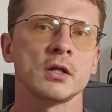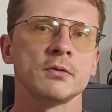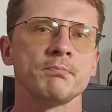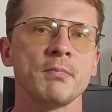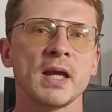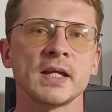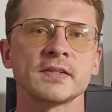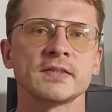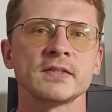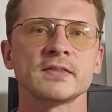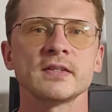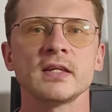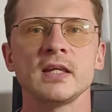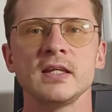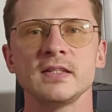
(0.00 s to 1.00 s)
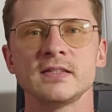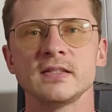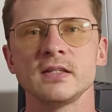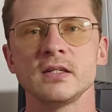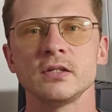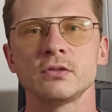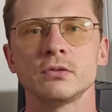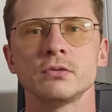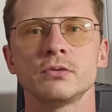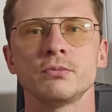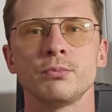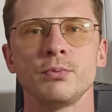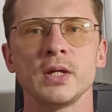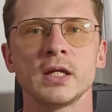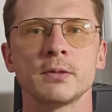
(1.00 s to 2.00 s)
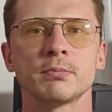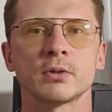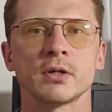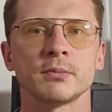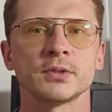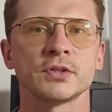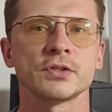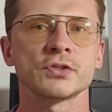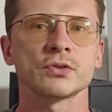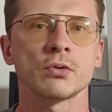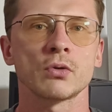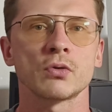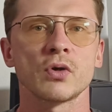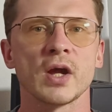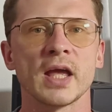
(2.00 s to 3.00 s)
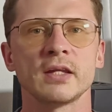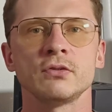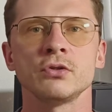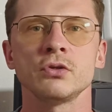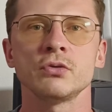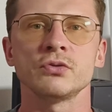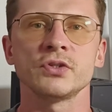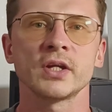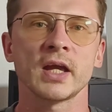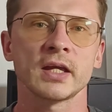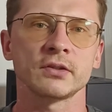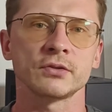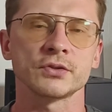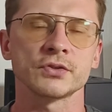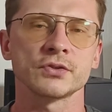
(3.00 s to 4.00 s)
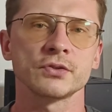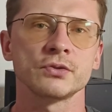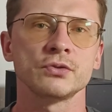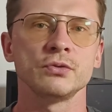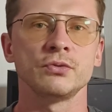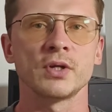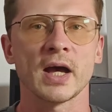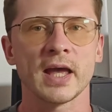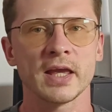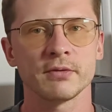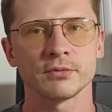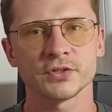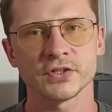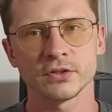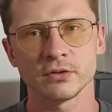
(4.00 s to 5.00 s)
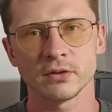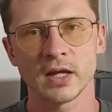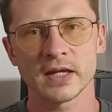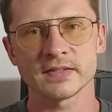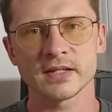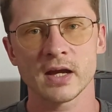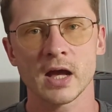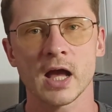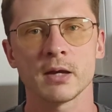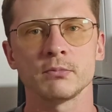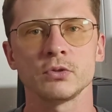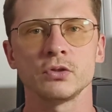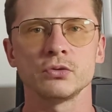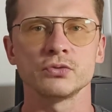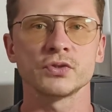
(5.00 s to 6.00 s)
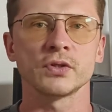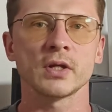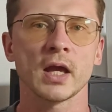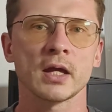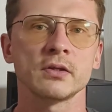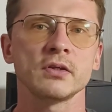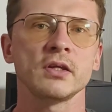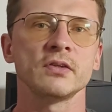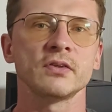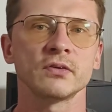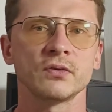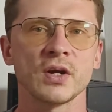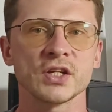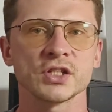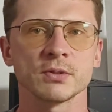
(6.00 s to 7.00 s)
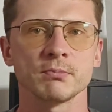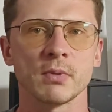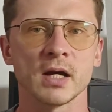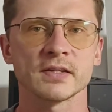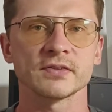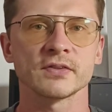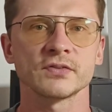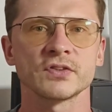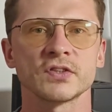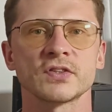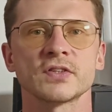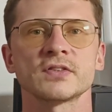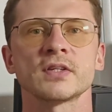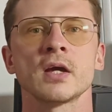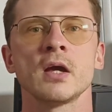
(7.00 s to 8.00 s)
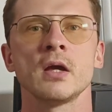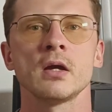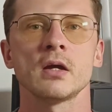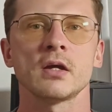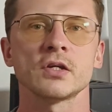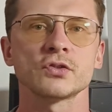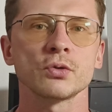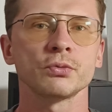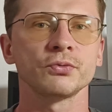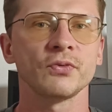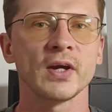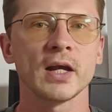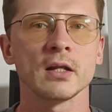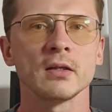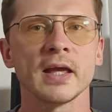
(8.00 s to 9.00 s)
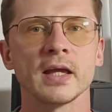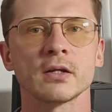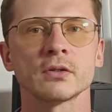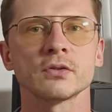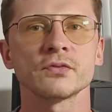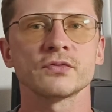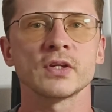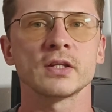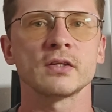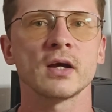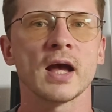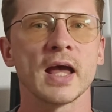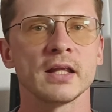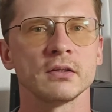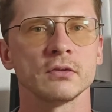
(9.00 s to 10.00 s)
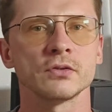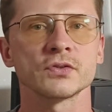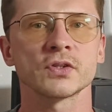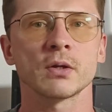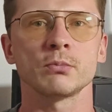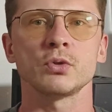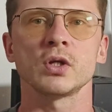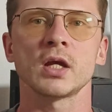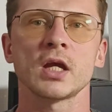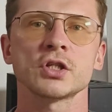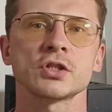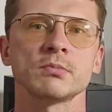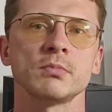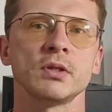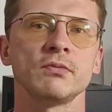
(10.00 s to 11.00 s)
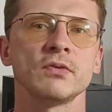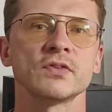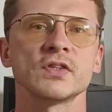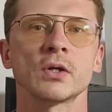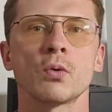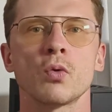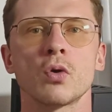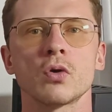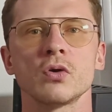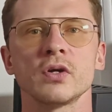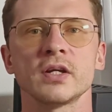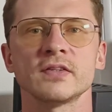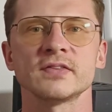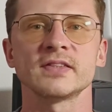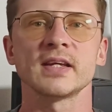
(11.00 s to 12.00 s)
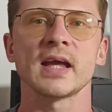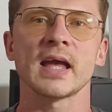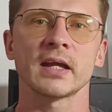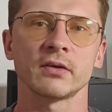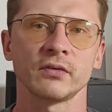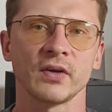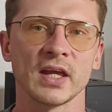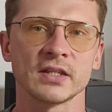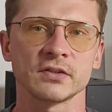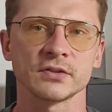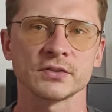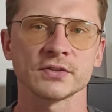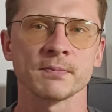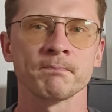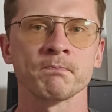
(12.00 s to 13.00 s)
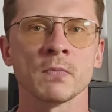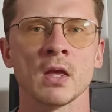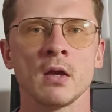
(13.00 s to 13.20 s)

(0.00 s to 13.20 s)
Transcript: and makes it easy to tweak parameters or add new indicators. To tie everything together, I'm using an integration bus. This is a software layer that handles communication between the core and the aggregators.